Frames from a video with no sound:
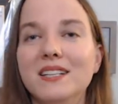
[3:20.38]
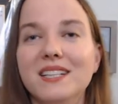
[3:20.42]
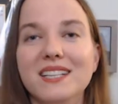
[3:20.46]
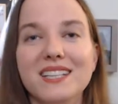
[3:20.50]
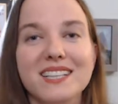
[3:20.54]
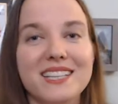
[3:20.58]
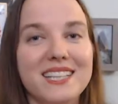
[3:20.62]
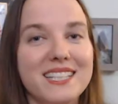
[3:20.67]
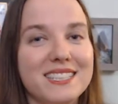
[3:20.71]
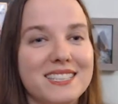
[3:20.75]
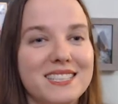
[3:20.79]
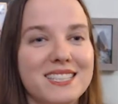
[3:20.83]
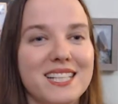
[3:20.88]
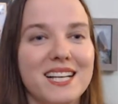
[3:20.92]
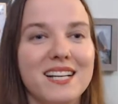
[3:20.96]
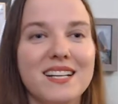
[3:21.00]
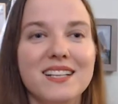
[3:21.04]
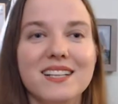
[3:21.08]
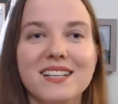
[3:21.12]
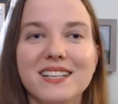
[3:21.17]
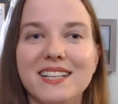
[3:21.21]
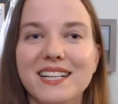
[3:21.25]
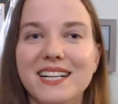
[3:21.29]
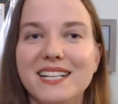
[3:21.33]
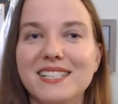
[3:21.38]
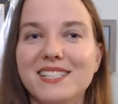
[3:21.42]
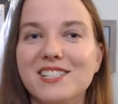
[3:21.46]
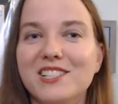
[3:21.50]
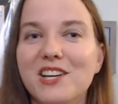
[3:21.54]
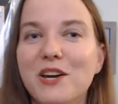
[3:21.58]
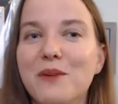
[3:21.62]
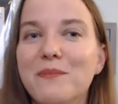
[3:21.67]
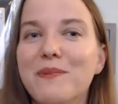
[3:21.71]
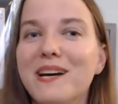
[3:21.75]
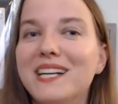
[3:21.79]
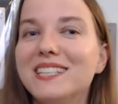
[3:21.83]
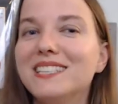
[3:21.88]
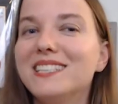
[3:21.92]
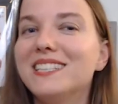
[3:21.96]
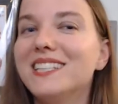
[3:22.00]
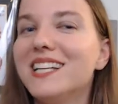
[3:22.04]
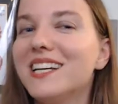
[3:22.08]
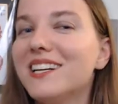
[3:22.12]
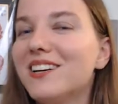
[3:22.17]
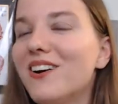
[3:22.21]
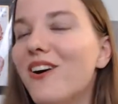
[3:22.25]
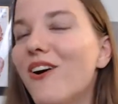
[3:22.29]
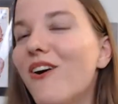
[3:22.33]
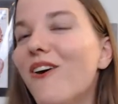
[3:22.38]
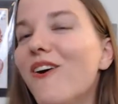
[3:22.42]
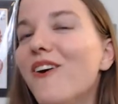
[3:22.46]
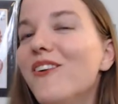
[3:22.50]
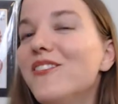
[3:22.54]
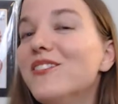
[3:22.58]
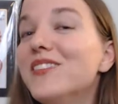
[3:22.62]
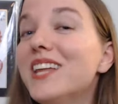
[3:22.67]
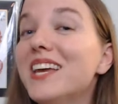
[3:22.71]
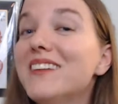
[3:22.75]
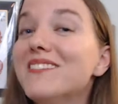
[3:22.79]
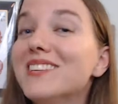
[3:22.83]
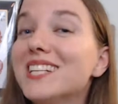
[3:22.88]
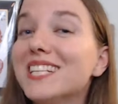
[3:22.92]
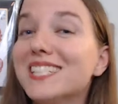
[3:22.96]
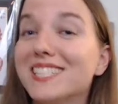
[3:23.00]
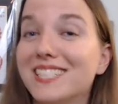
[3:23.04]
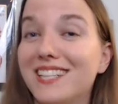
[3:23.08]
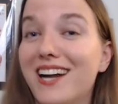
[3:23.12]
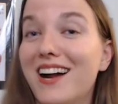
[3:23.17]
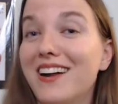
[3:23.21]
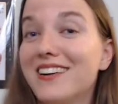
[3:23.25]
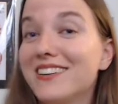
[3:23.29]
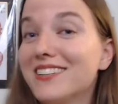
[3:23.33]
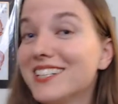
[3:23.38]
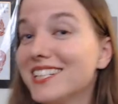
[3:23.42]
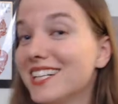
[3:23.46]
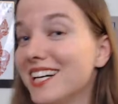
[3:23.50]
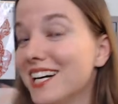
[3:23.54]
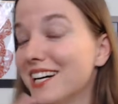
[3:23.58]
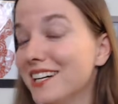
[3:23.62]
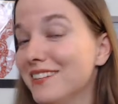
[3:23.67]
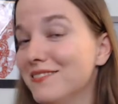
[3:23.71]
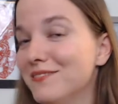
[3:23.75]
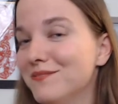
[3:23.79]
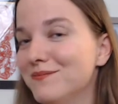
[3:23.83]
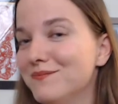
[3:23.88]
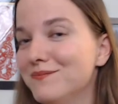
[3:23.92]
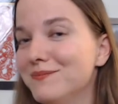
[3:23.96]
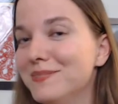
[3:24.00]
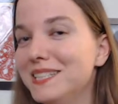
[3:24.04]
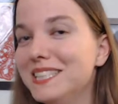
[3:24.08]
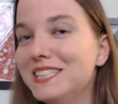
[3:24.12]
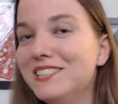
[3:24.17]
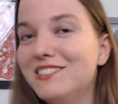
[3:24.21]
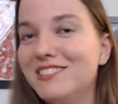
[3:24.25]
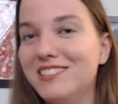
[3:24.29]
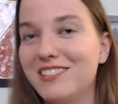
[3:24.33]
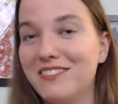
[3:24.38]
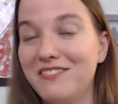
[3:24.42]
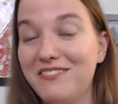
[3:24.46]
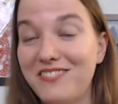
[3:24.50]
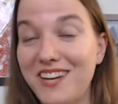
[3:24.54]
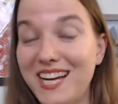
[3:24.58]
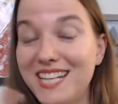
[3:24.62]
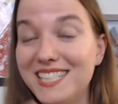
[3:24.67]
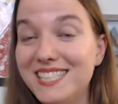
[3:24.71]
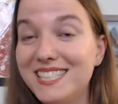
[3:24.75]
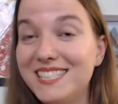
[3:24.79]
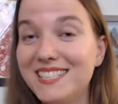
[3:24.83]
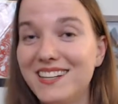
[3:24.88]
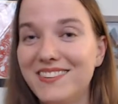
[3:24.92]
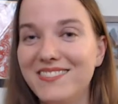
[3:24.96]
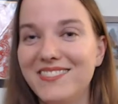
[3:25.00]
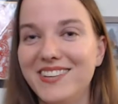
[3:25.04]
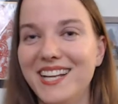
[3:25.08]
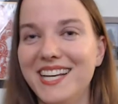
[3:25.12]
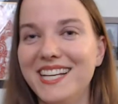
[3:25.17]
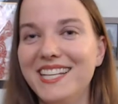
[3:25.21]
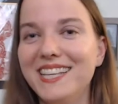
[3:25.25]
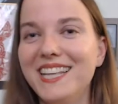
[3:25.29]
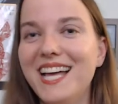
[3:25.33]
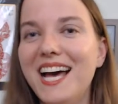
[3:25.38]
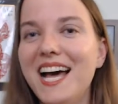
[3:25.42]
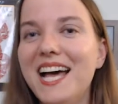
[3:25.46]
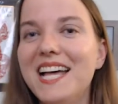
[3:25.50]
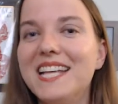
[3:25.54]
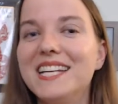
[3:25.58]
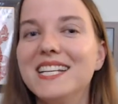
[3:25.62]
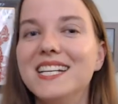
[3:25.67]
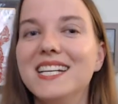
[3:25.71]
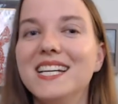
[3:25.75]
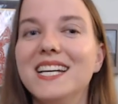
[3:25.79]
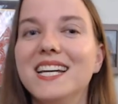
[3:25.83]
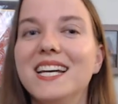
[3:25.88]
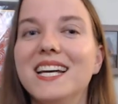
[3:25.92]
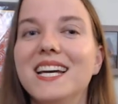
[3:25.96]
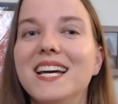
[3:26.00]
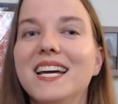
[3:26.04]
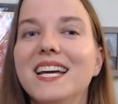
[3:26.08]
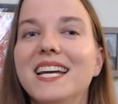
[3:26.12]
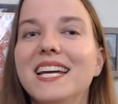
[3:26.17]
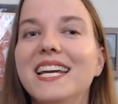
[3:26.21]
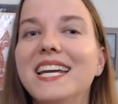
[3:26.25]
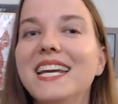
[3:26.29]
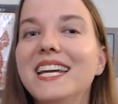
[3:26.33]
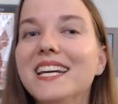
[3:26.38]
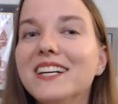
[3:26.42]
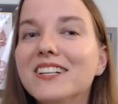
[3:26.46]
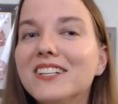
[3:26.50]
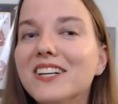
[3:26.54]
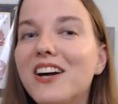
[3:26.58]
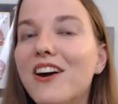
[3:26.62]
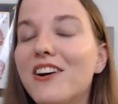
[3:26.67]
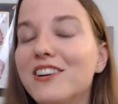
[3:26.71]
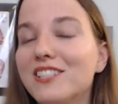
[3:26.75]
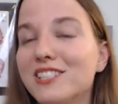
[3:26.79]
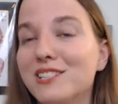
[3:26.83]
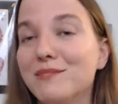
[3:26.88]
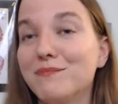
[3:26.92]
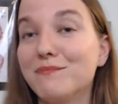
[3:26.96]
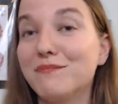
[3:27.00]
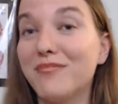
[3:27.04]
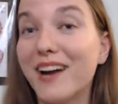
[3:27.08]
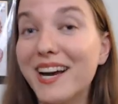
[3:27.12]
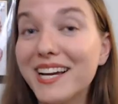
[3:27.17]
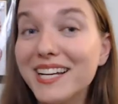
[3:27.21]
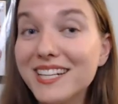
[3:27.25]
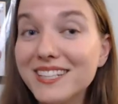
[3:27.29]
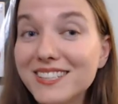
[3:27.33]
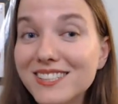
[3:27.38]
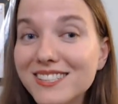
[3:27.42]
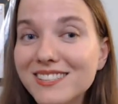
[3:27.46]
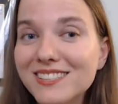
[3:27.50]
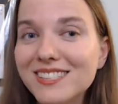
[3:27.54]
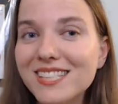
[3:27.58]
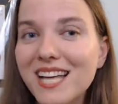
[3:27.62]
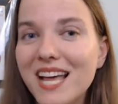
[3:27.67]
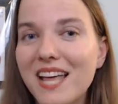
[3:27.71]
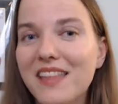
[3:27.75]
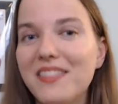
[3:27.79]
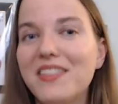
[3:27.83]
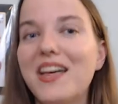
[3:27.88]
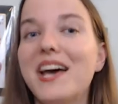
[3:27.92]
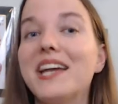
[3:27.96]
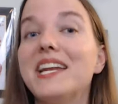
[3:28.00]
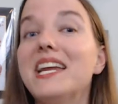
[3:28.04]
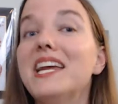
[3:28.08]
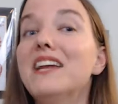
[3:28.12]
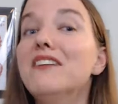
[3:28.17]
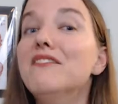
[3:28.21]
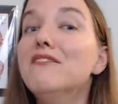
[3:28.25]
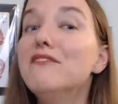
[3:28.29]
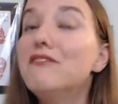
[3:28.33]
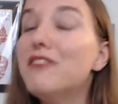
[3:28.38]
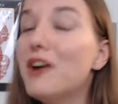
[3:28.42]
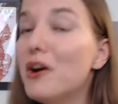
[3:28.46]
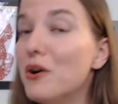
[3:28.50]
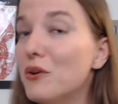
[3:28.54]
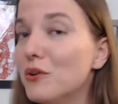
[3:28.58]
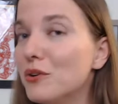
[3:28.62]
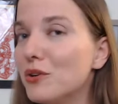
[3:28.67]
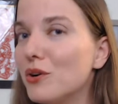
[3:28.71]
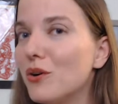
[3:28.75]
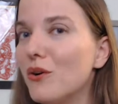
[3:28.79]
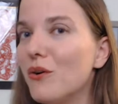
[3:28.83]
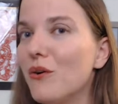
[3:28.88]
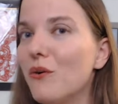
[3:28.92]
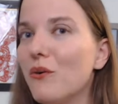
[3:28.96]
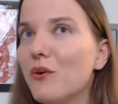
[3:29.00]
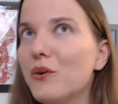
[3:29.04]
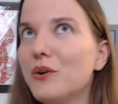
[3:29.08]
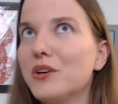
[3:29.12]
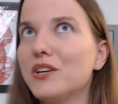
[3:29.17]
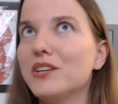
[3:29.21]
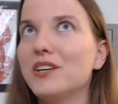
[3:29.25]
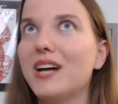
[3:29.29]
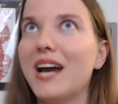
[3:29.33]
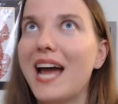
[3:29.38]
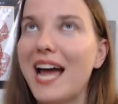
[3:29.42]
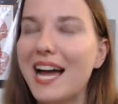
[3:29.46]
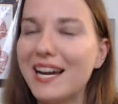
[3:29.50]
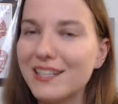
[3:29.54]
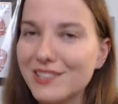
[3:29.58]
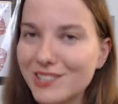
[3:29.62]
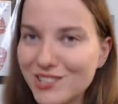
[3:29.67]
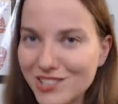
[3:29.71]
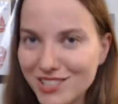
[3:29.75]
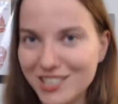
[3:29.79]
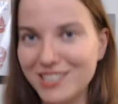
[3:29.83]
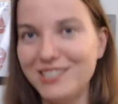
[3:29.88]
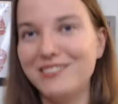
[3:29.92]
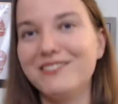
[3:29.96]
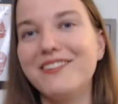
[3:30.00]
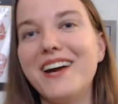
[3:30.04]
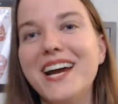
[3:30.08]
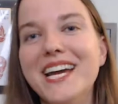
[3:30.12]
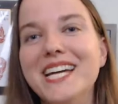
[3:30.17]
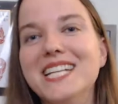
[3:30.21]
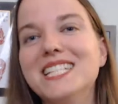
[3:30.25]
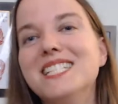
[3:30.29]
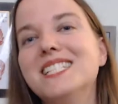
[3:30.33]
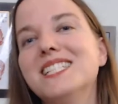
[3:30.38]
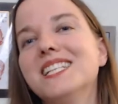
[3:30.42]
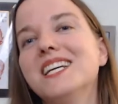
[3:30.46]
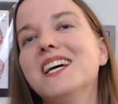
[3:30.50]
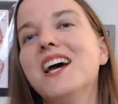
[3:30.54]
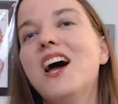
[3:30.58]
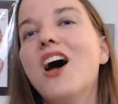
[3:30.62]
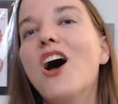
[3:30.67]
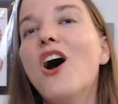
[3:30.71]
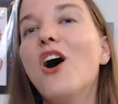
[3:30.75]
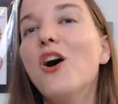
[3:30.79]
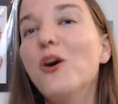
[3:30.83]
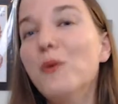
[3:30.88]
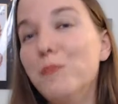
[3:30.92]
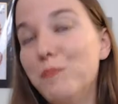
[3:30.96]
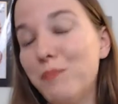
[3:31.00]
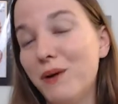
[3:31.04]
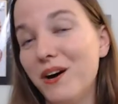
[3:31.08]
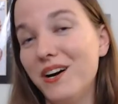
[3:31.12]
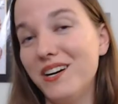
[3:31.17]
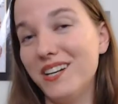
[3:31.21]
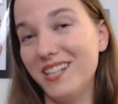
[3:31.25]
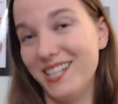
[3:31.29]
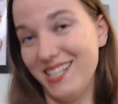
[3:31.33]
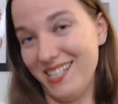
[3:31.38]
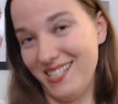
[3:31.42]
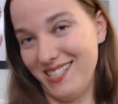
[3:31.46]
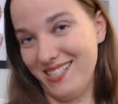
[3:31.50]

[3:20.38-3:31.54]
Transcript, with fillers: let's let's go back to that whole naming a genre means you can find stuff like that. Here are some writers that invoke or actually write hope punk.